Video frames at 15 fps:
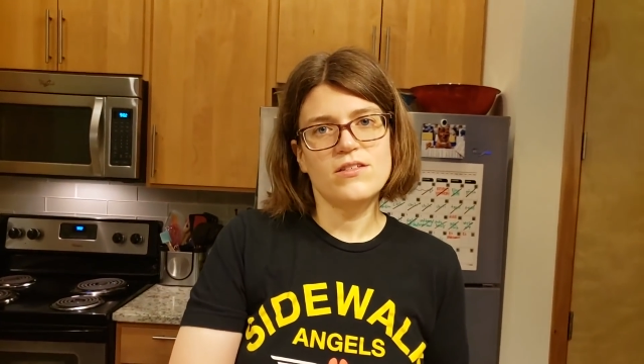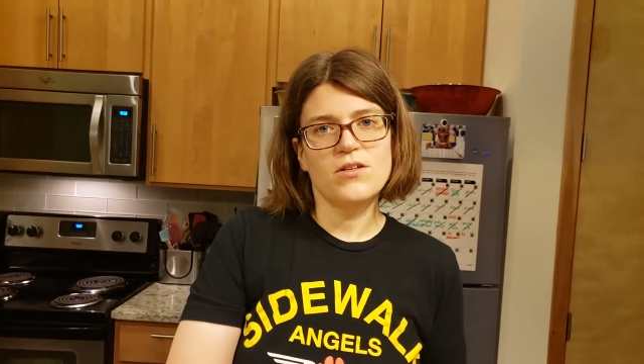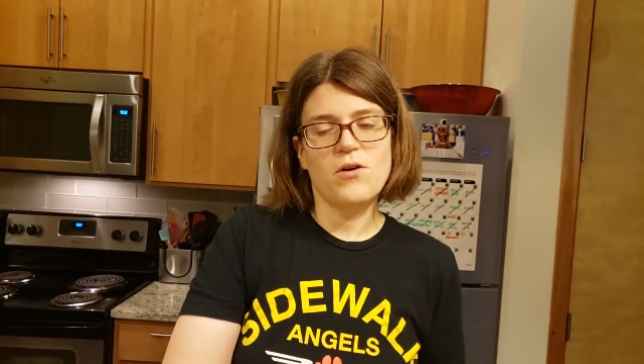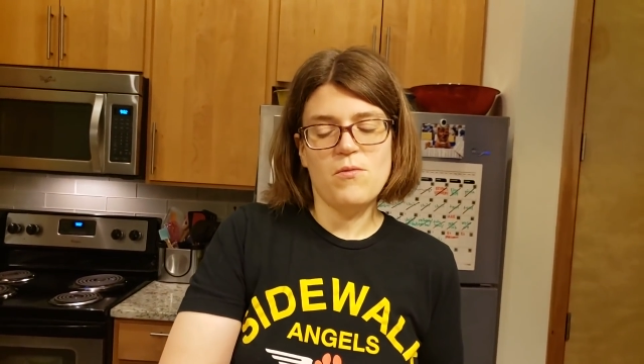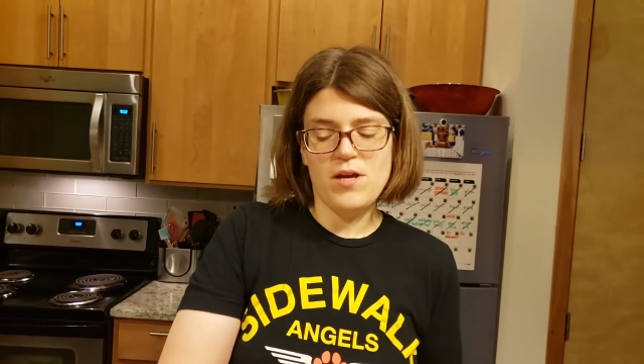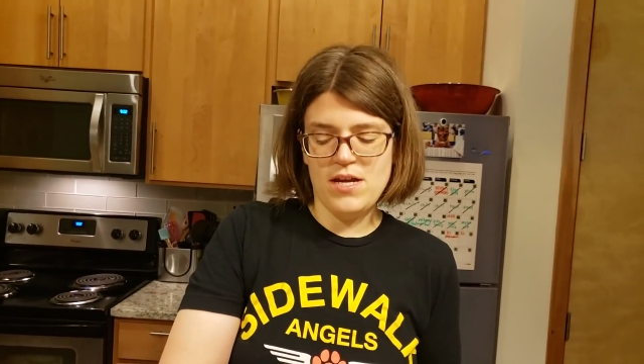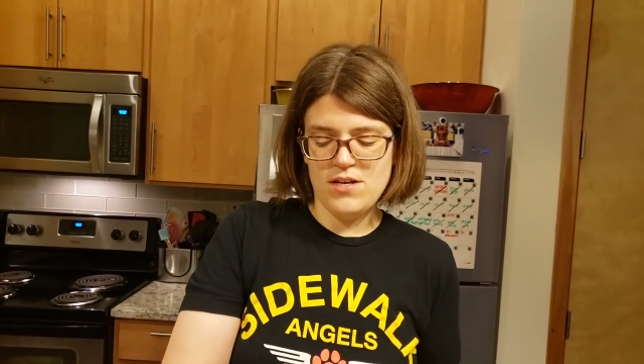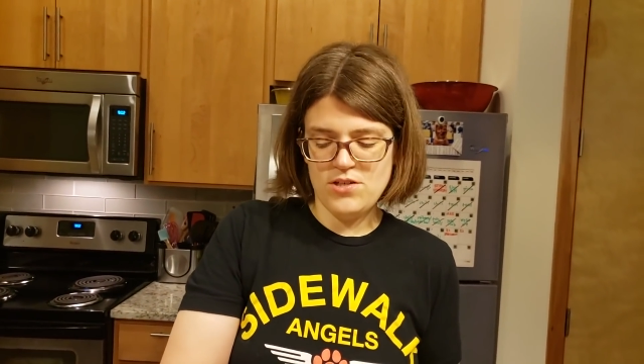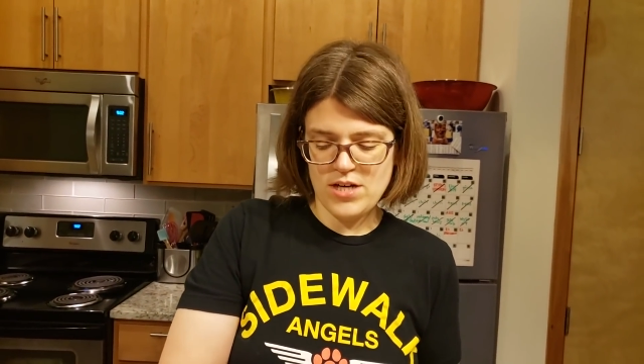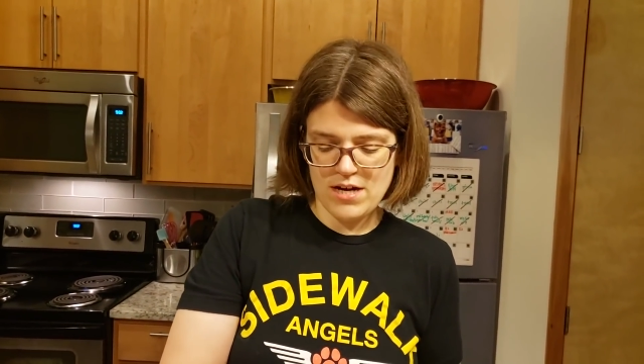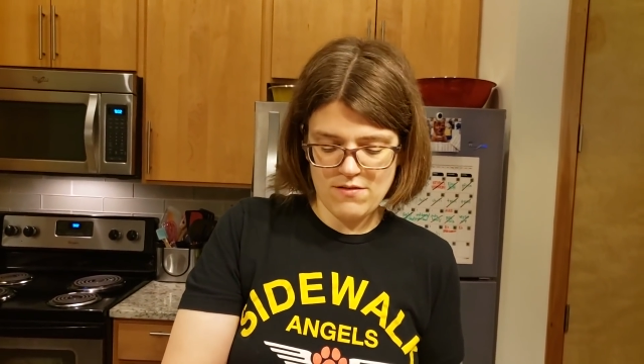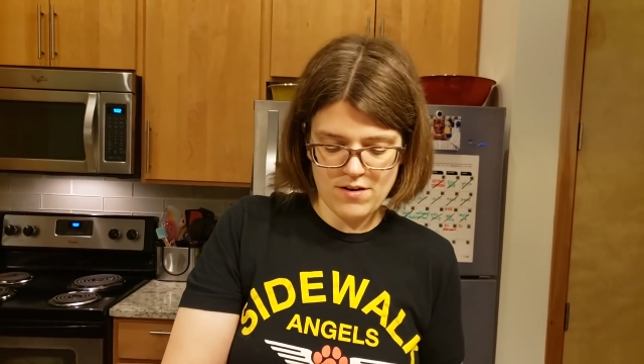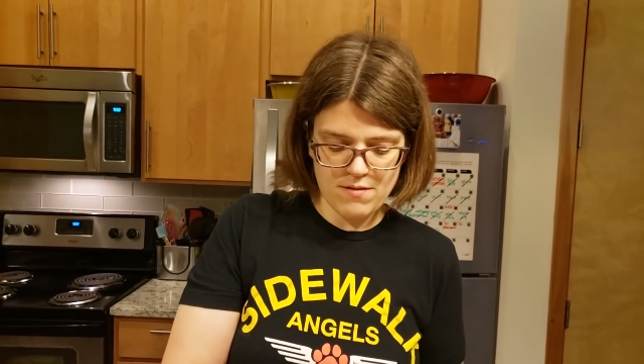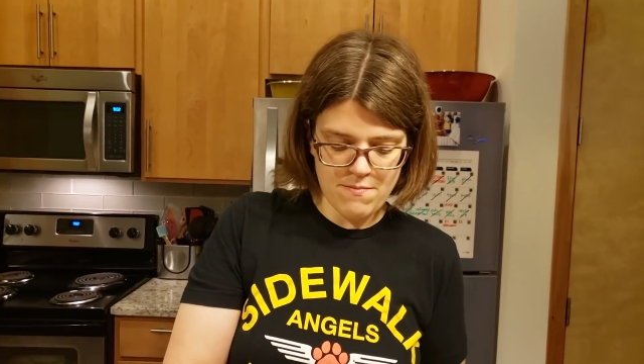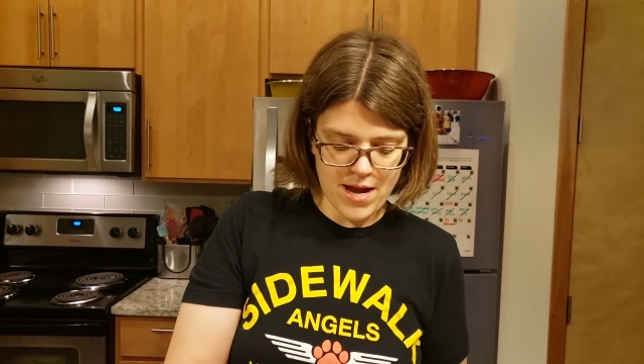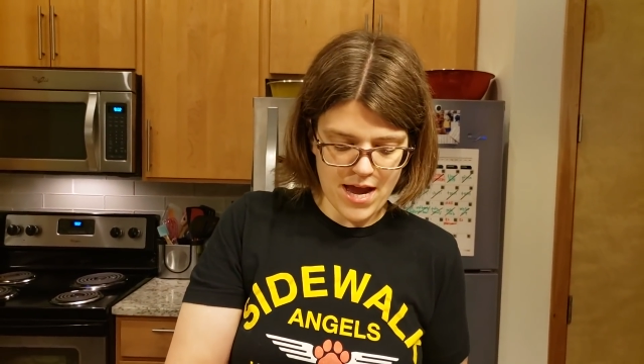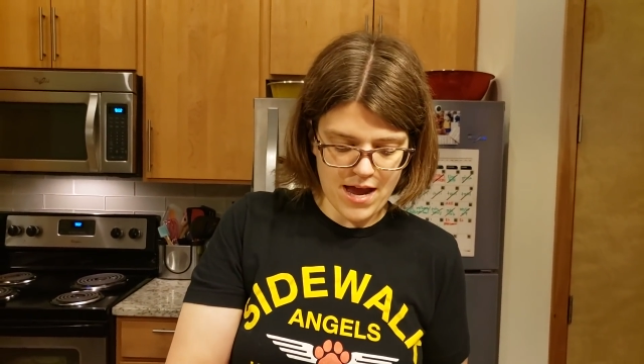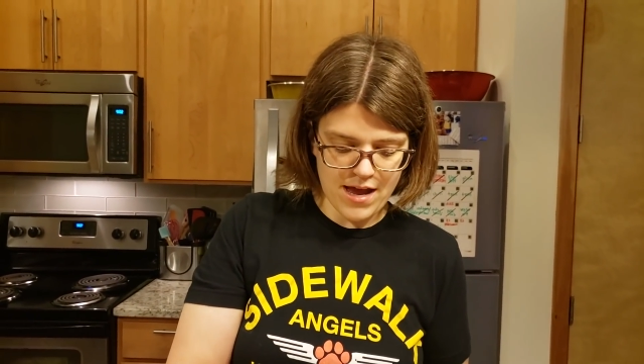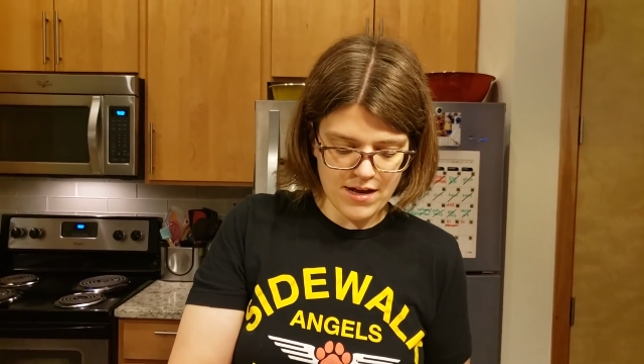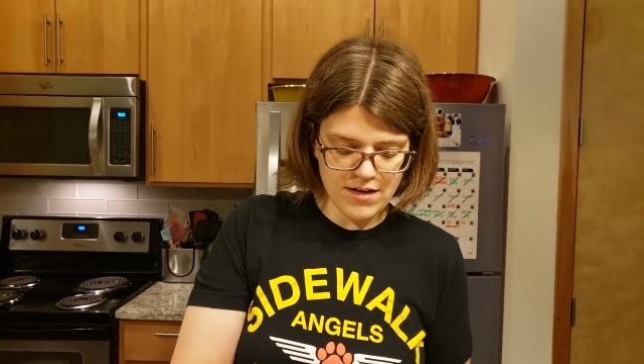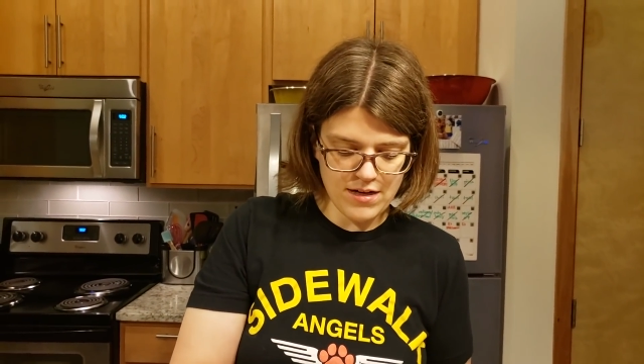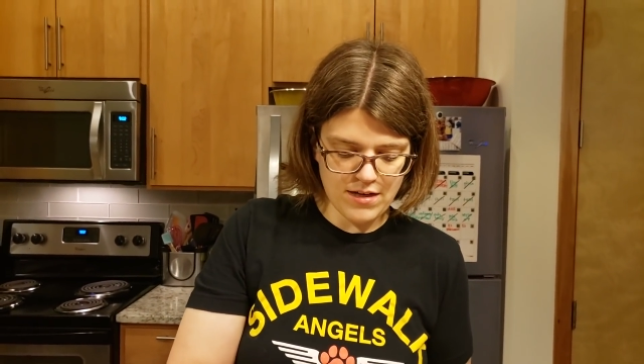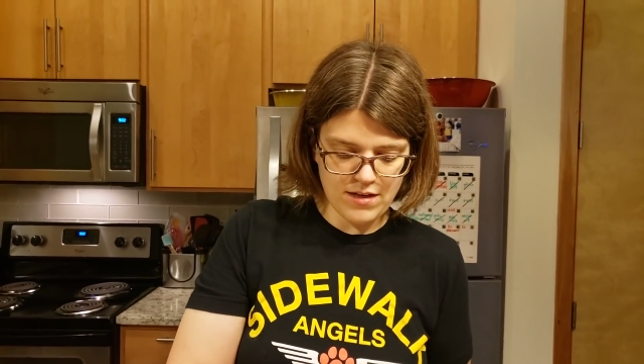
So we each have our bag